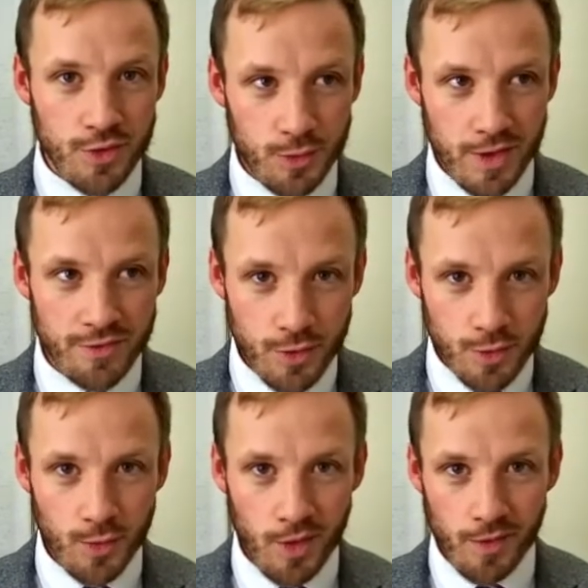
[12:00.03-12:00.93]
what their
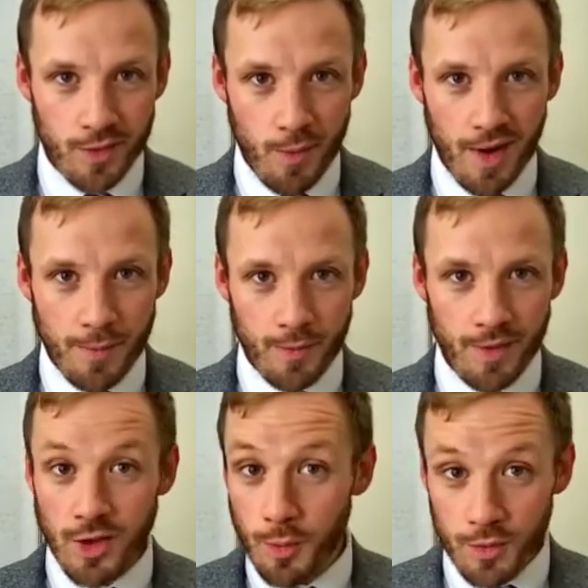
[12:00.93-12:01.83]
views were on the Bible,
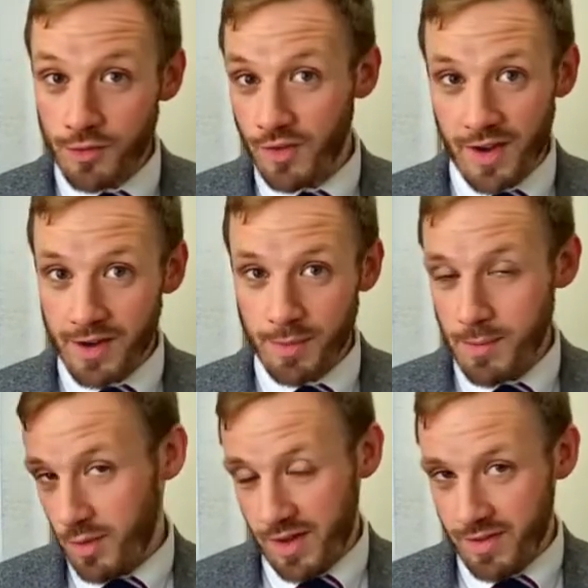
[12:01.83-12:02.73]
you wouldn't find
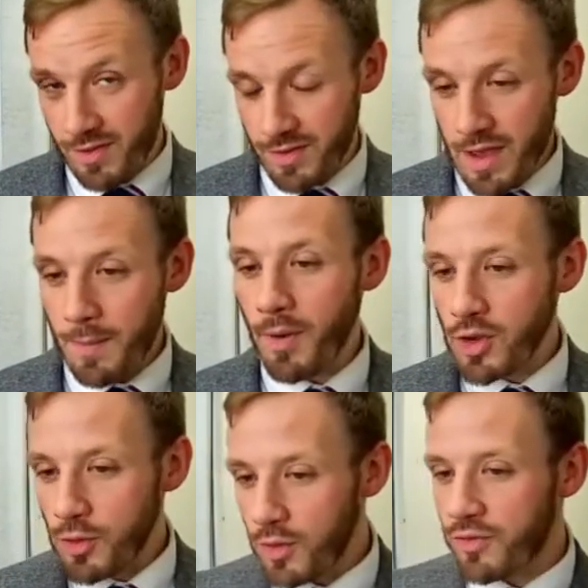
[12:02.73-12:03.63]
people like this, but
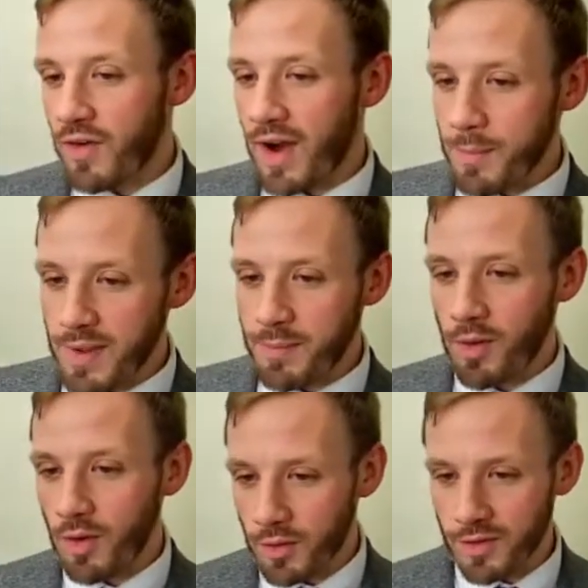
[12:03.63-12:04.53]
you would find
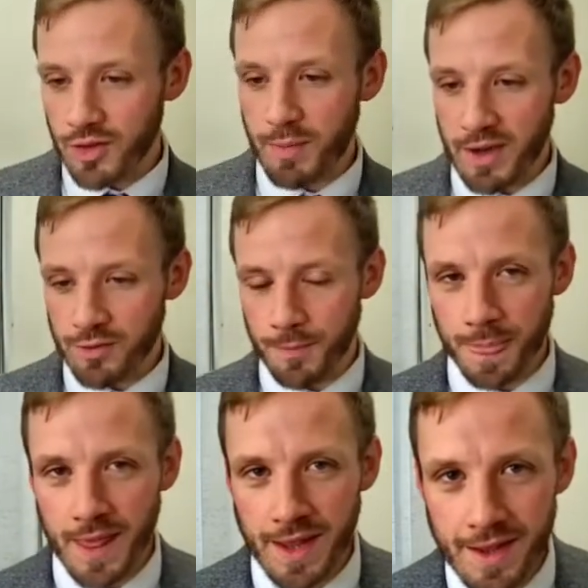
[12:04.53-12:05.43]
people along this spectrum.
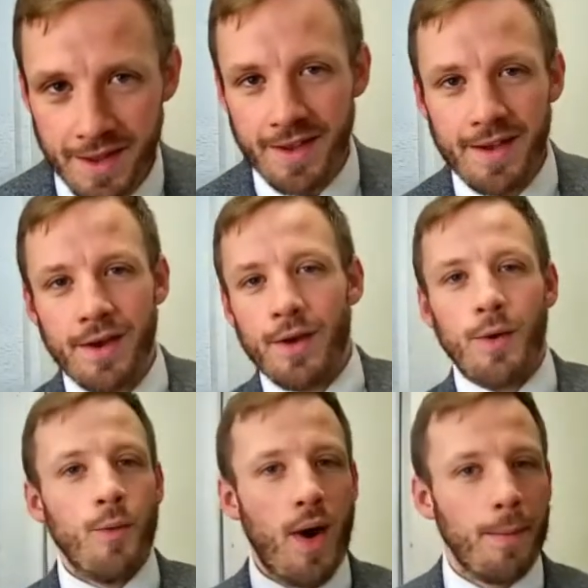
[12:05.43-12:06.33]

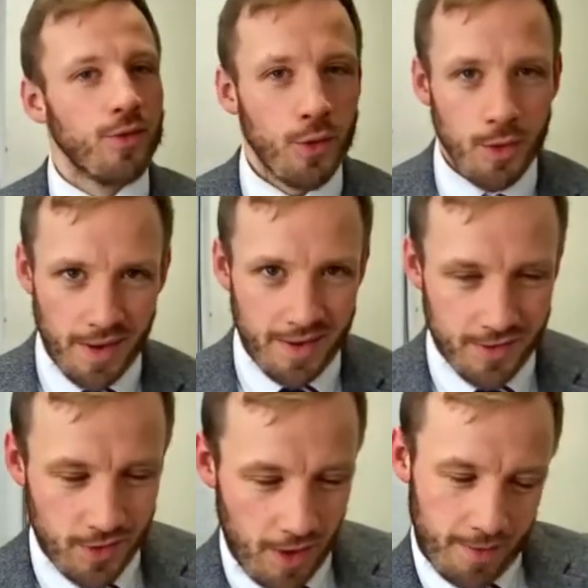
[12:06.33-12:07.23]
Why am I talking about
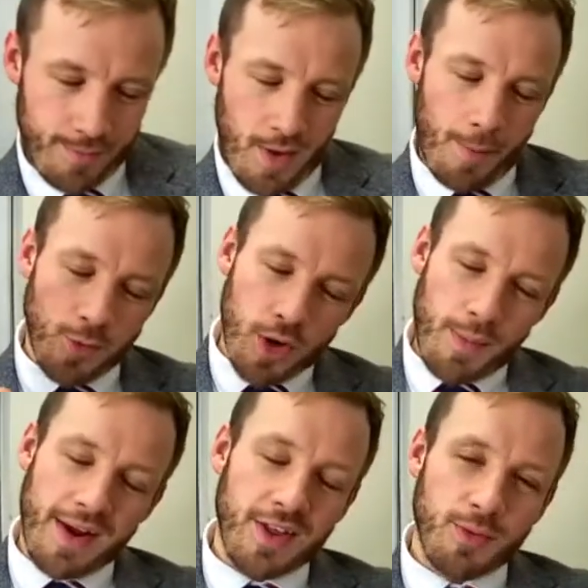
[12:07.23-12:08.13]
this? I'm talking
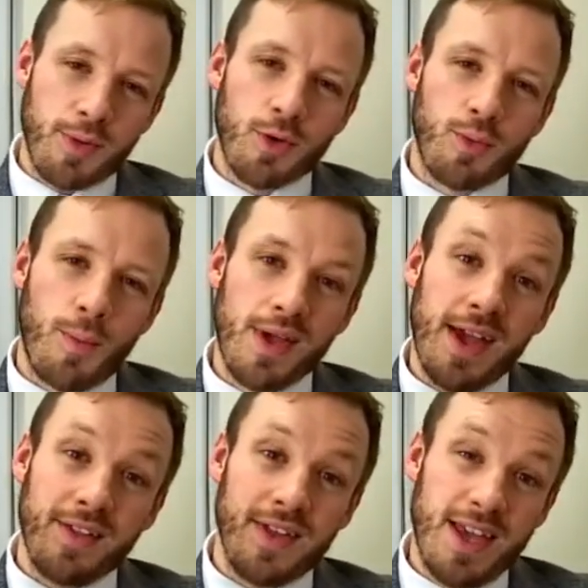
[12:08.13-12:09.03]
about this because when we
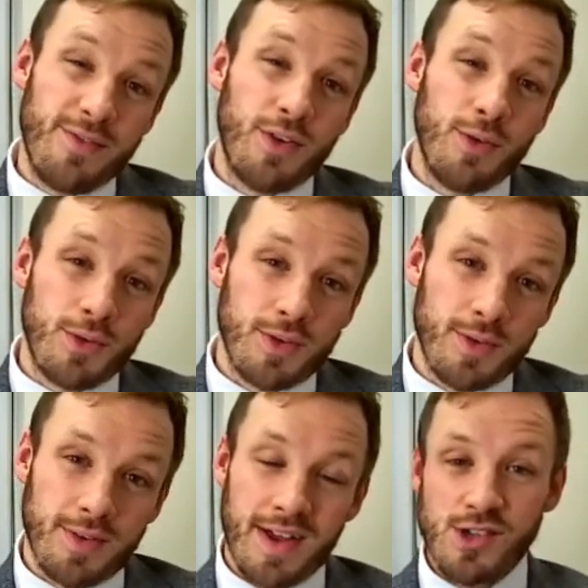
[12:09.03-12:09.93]
get to
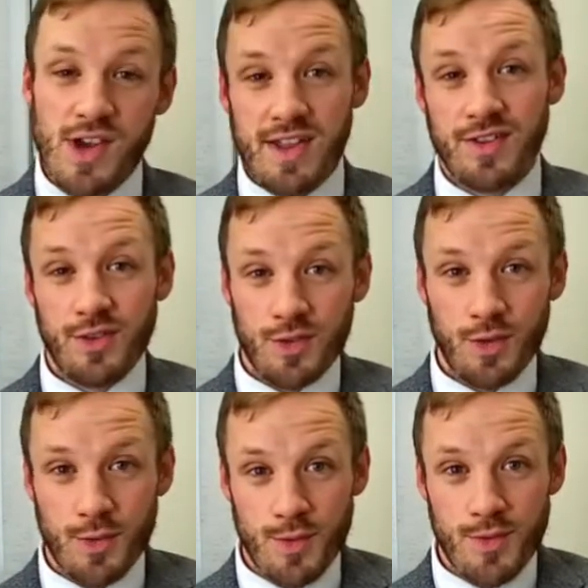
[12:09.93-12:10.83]
evolution and Genesis
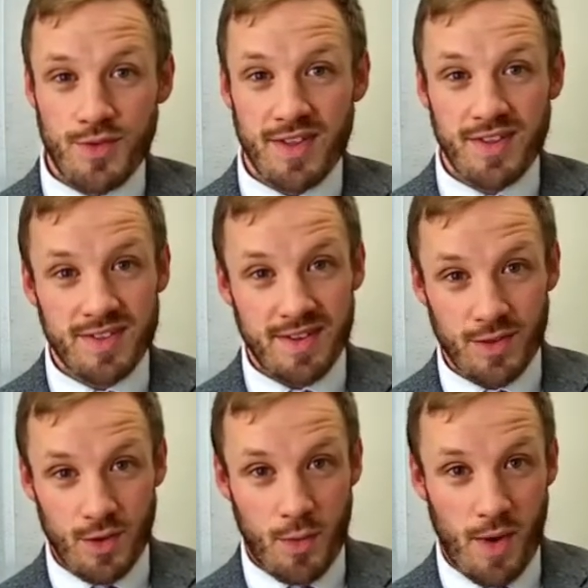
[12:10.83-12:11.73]
2, this
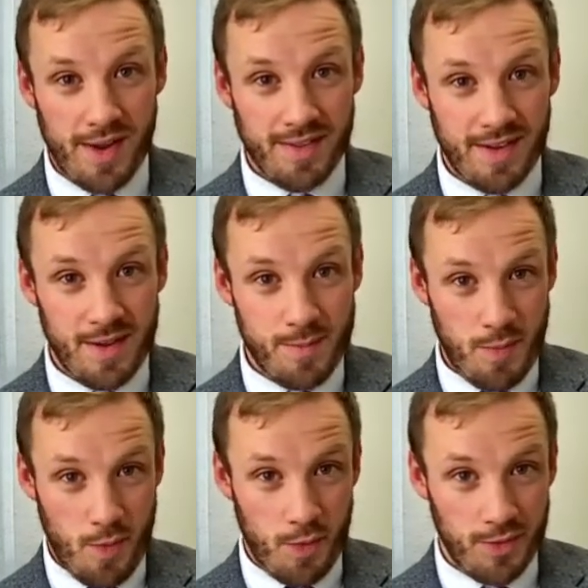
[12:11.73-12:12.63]
is quite an
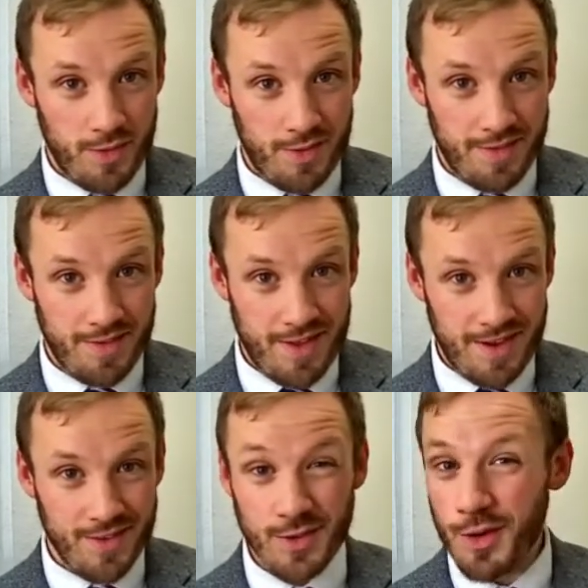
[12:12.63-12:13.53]
important
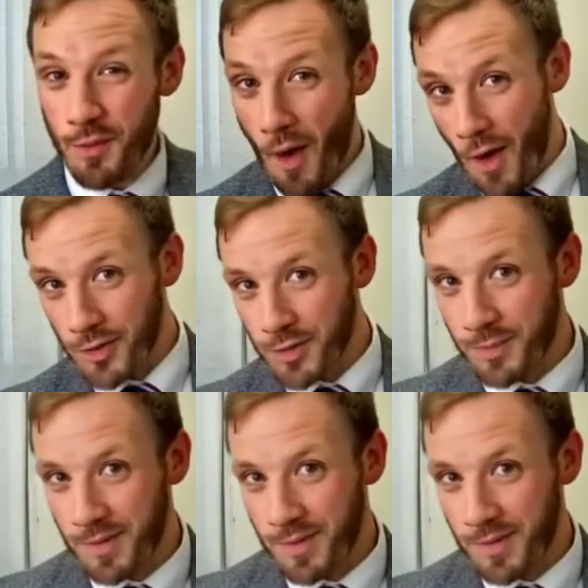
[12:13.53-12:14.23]
thing to grasp.